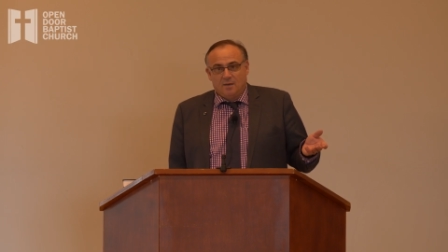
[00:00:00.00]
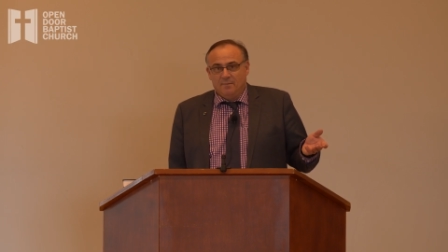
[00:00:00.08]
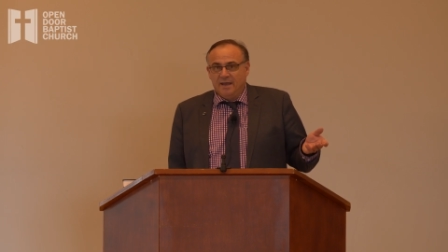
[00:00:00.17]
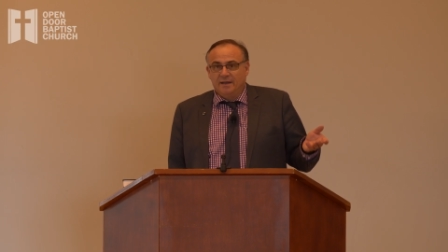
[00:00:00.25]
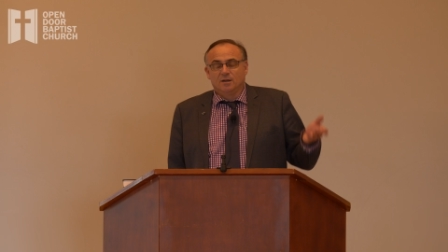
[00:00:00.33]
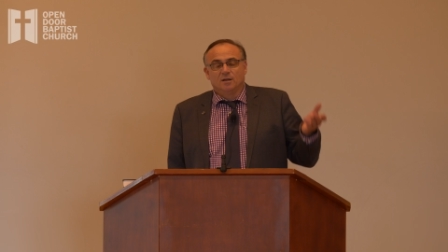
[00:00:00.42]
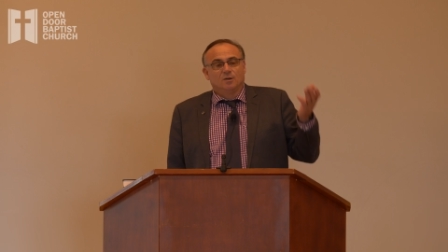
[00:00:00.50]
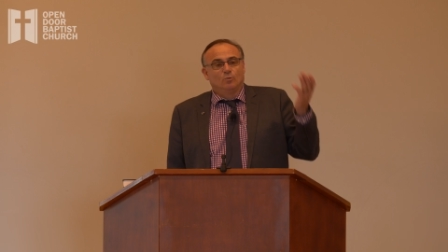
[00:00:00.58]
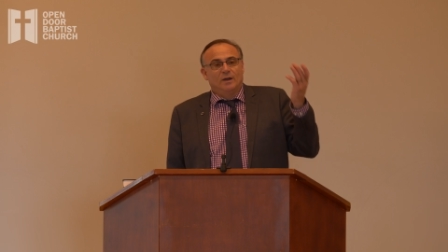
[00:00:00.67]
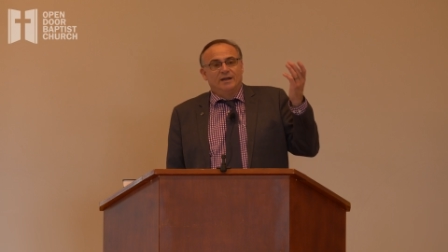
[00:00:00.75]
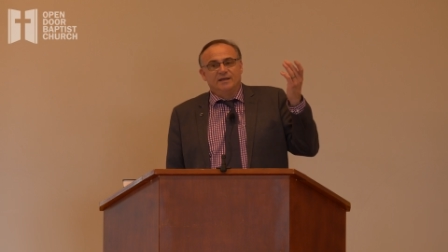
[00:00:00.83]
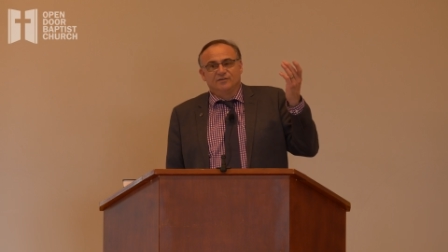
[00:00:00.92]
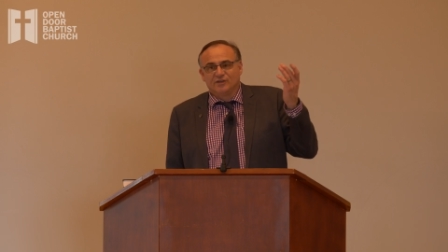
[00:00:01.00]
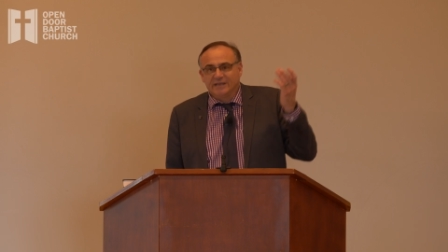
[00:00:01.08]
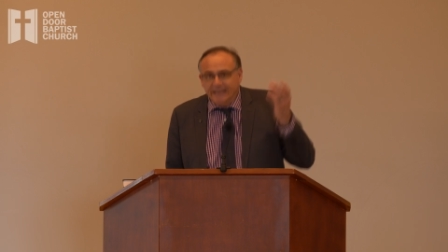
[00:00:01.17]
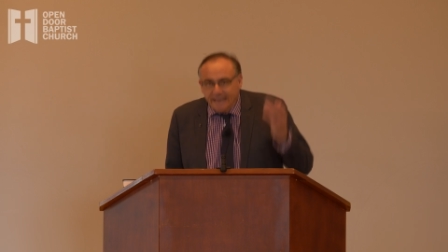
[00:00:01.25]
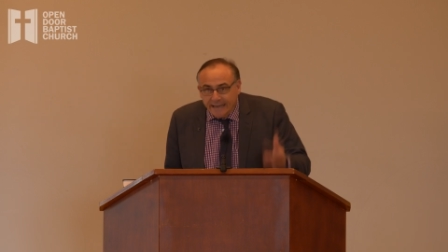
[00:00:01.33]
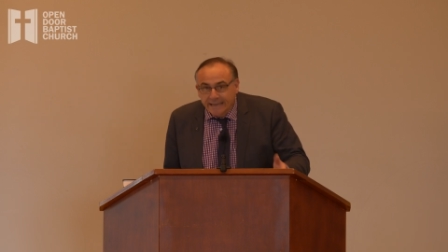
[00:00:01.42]
I mean, when he's the
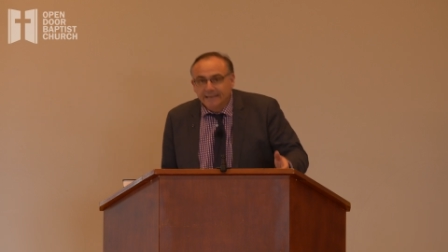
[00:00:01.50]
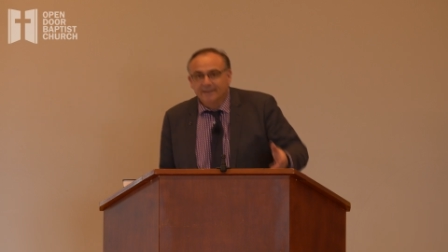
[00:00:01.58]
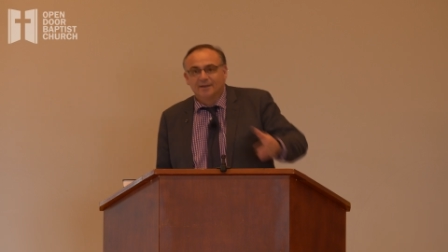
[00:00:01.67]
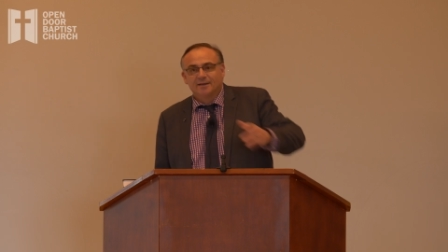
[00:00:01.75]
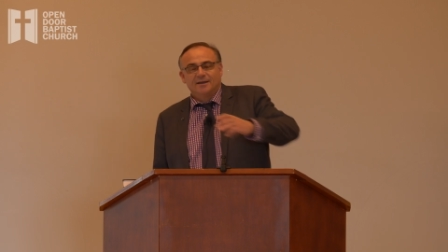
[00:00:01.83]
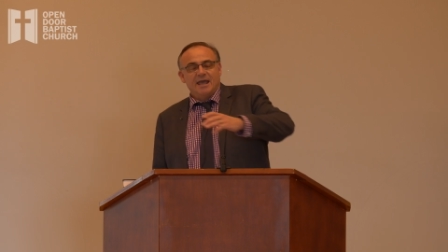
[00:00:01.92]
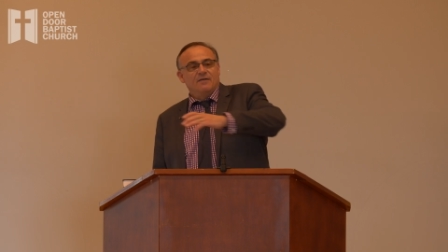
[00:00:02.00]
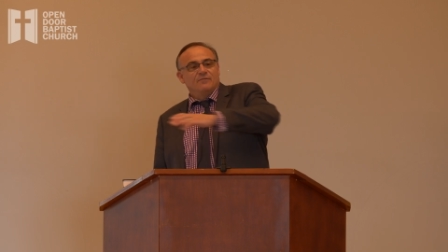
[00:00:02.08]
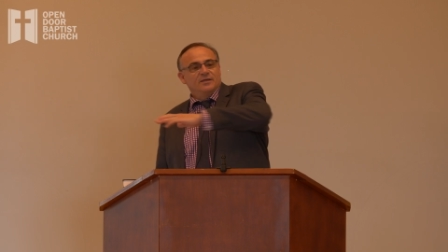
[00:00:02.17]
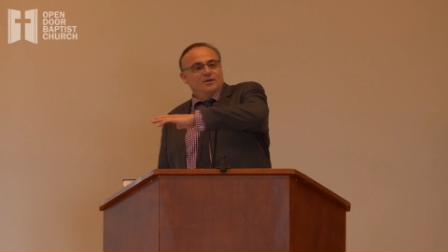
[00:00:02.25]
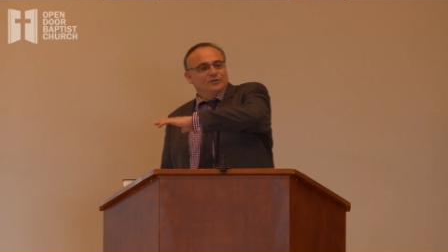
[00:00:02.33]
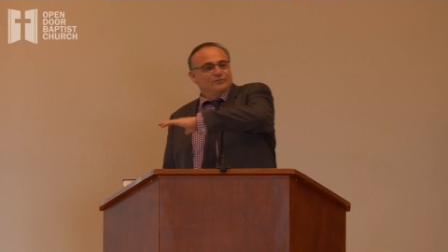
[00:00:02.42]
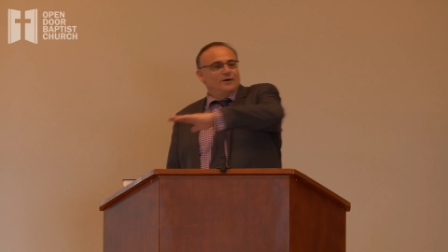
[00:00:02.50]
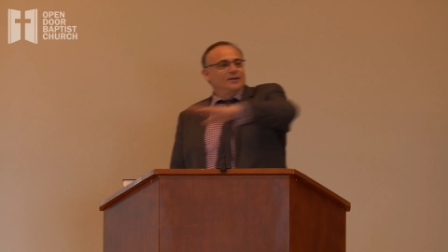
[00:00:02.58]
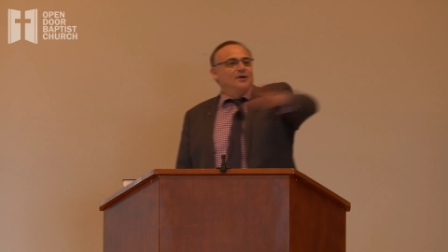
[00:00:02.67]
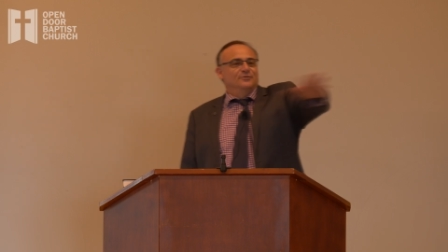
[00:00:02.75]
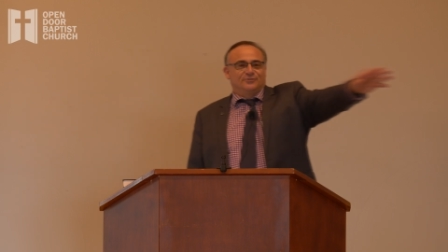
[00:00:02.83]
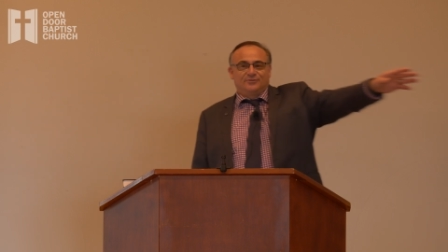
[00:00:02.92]
king, everything else
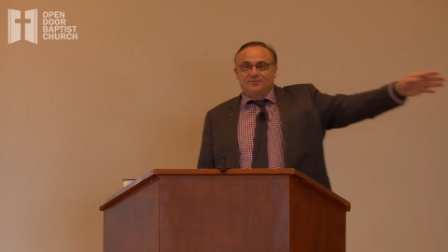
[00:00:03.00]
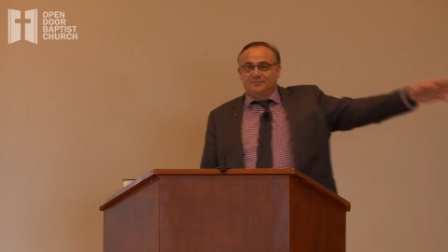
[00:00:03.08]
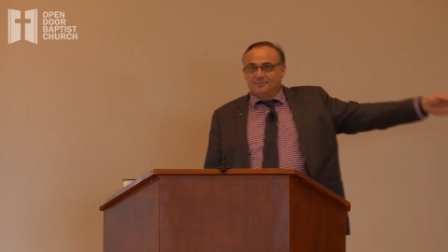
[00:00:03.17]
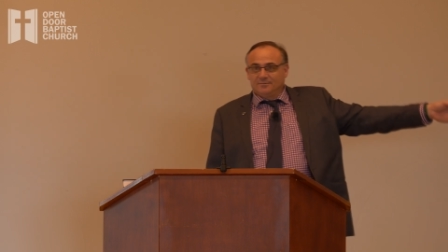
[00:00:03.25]
follows.